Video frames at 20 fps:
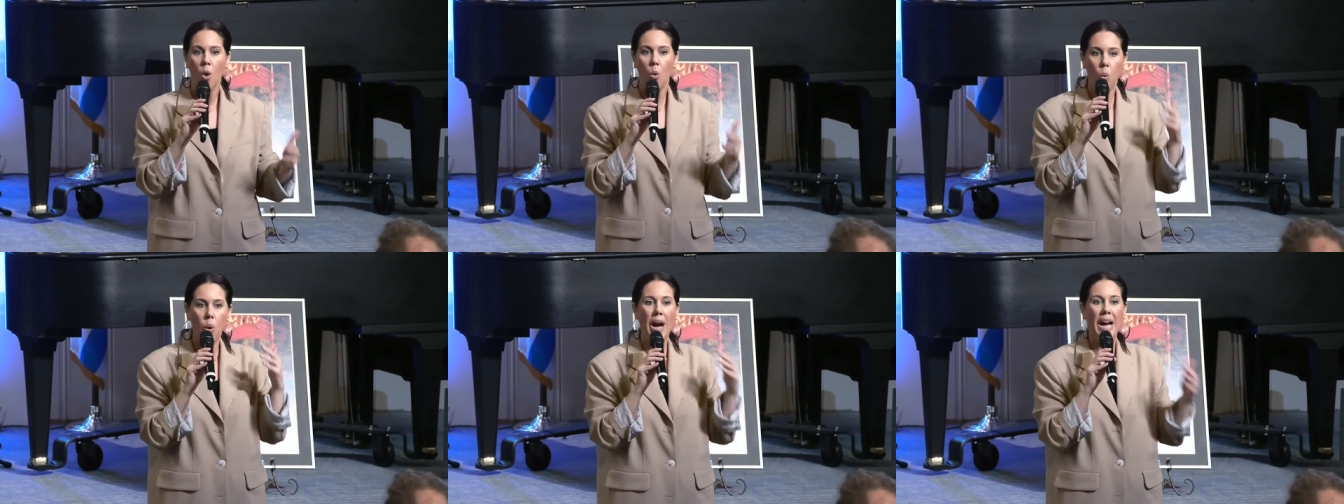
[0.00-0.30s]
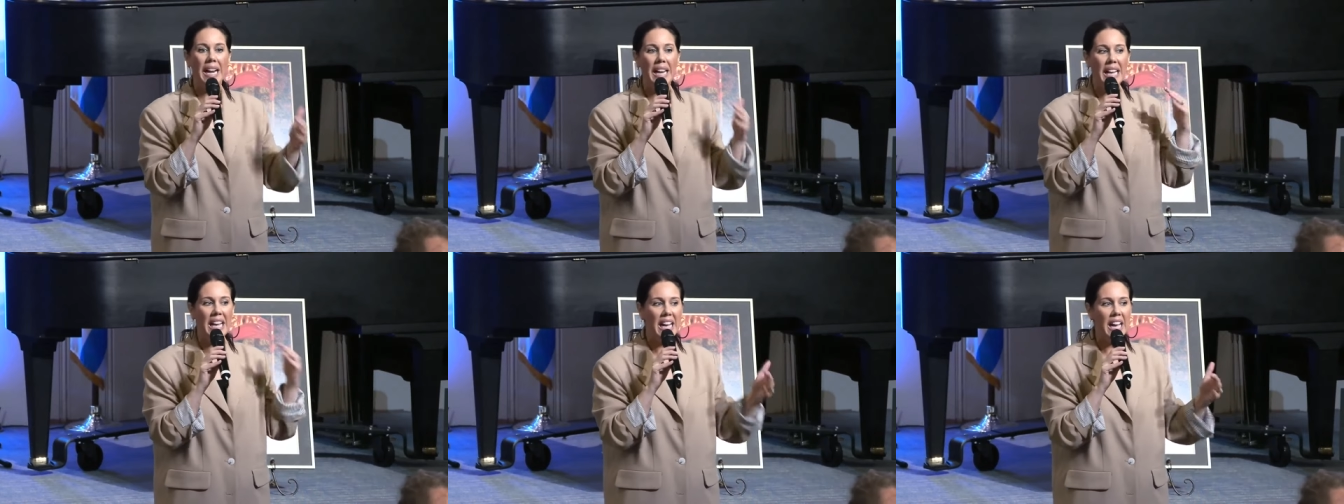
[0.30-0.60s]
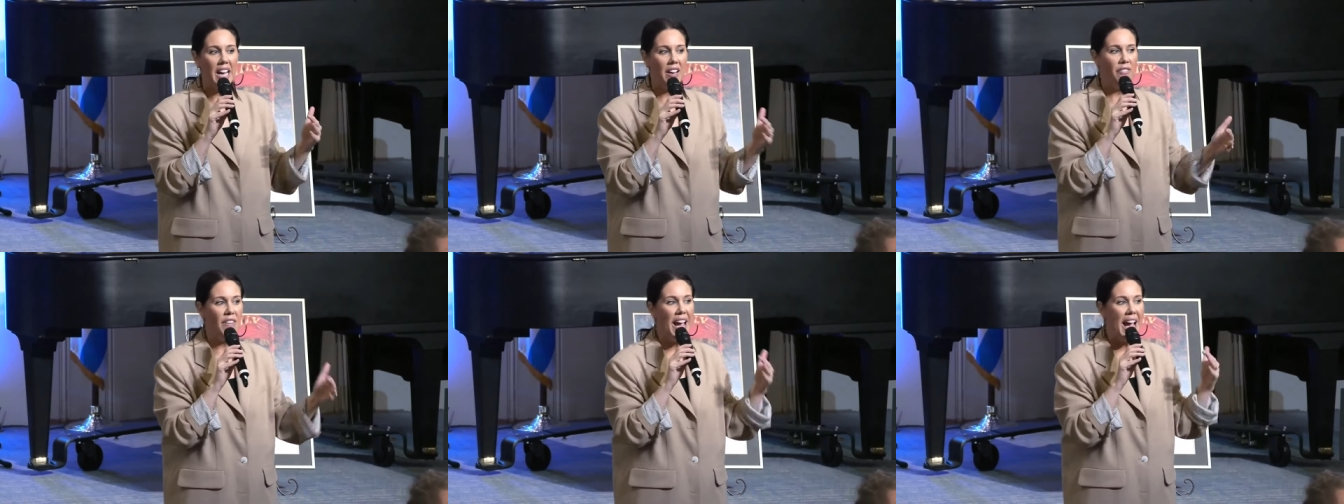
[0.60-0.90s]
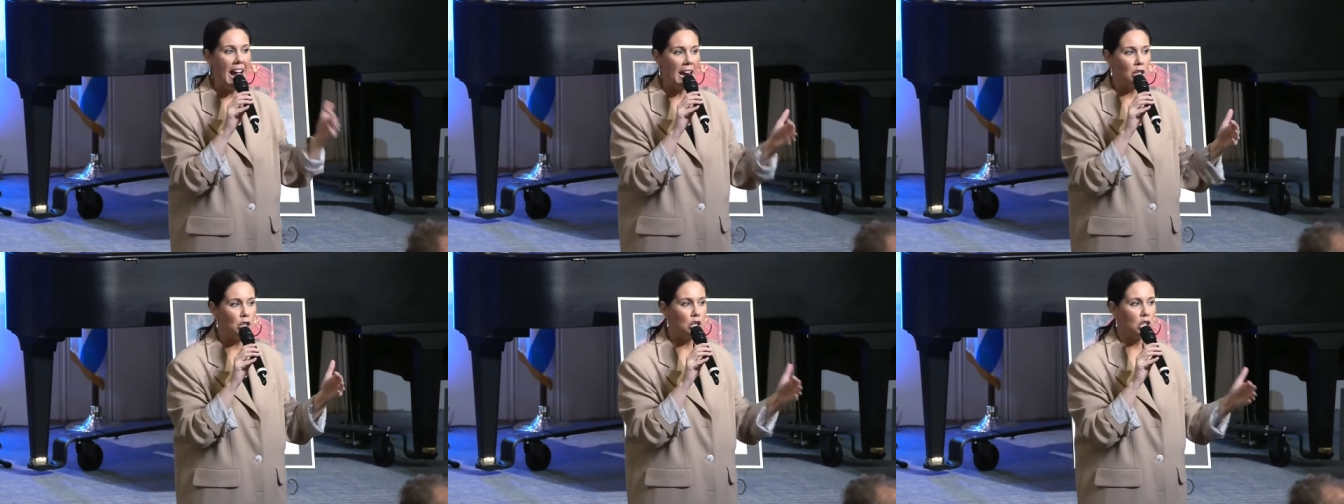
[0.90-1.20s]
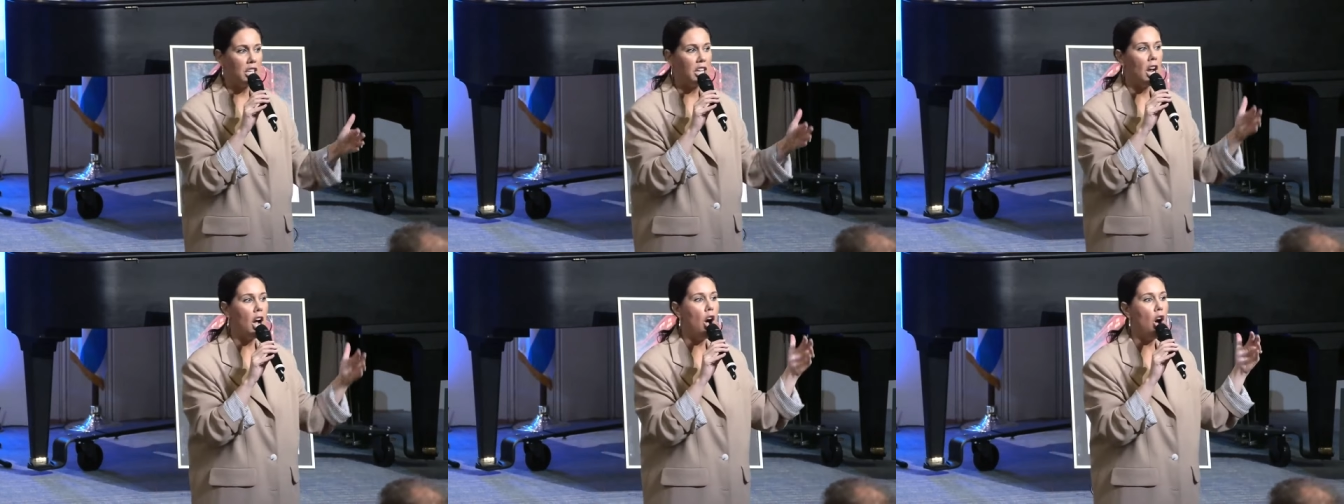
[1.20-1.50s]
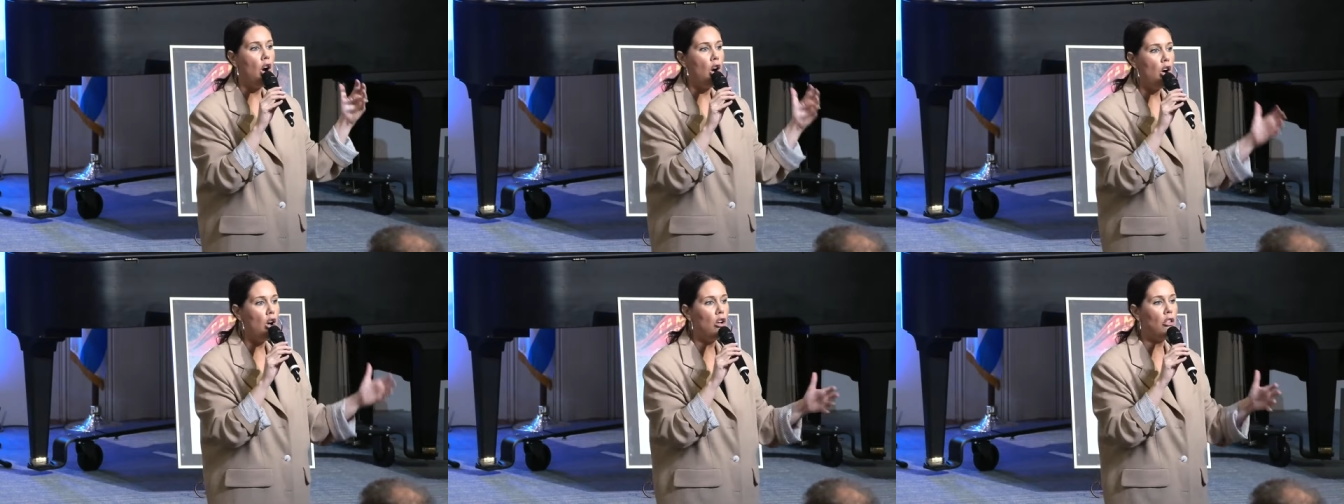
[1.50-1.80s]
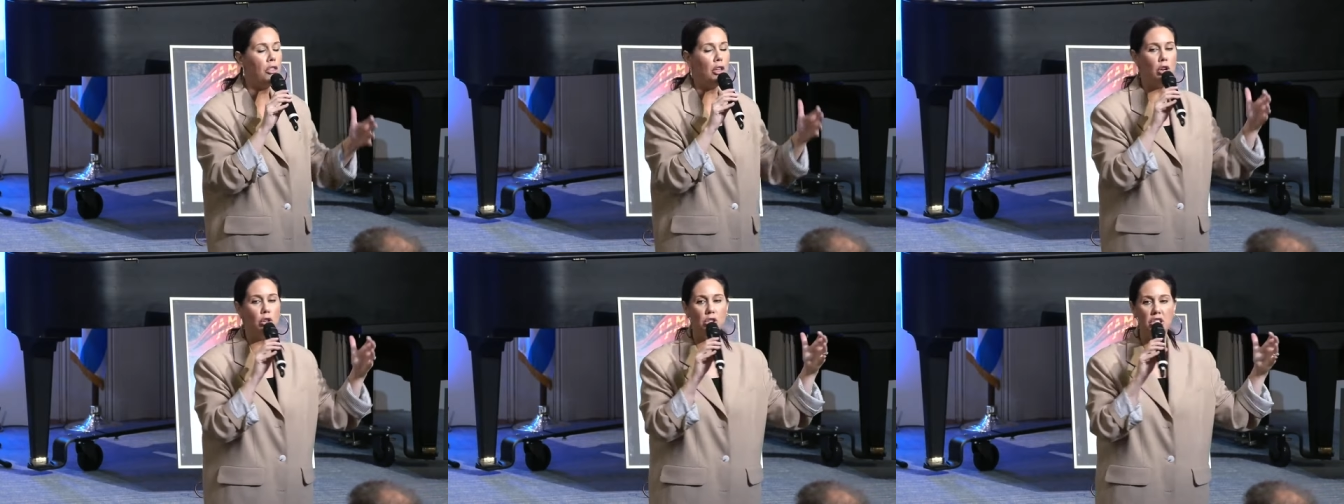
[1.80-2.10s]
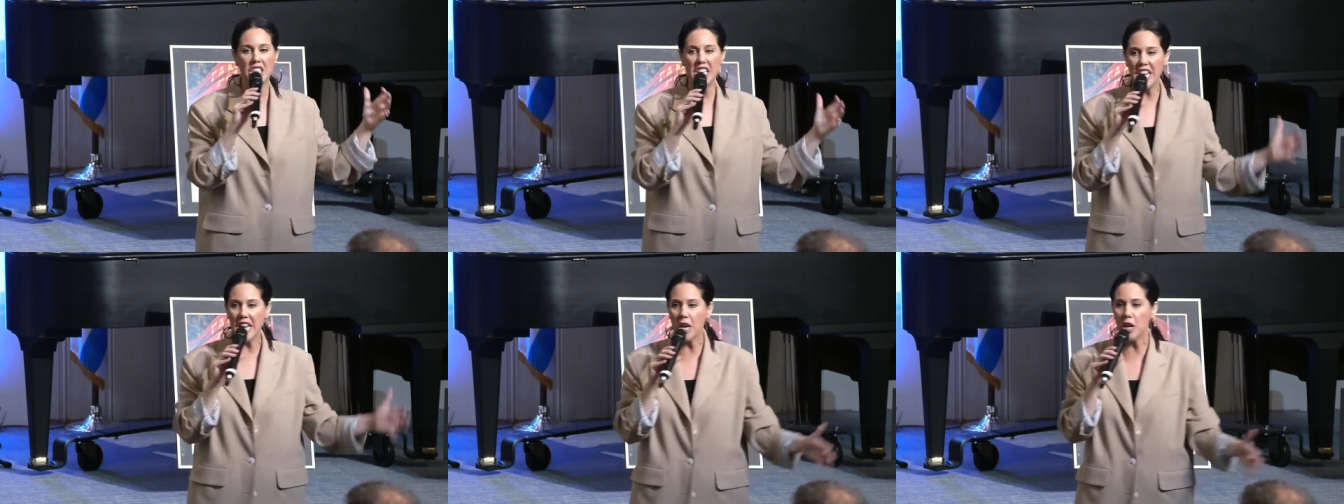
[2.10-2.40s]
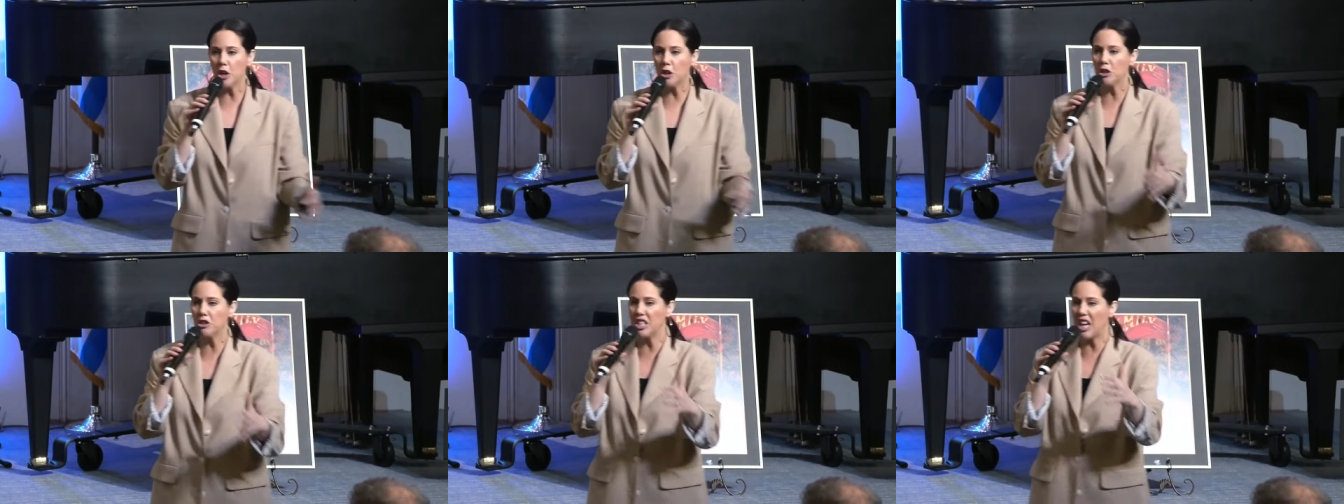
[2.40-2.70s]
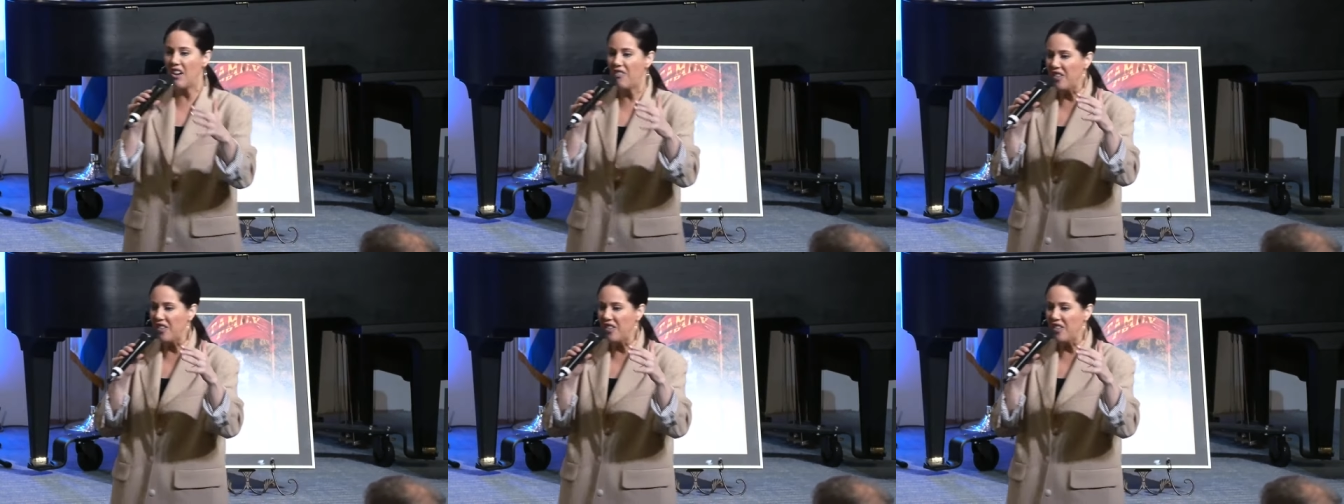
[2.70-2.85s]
What if actually all those years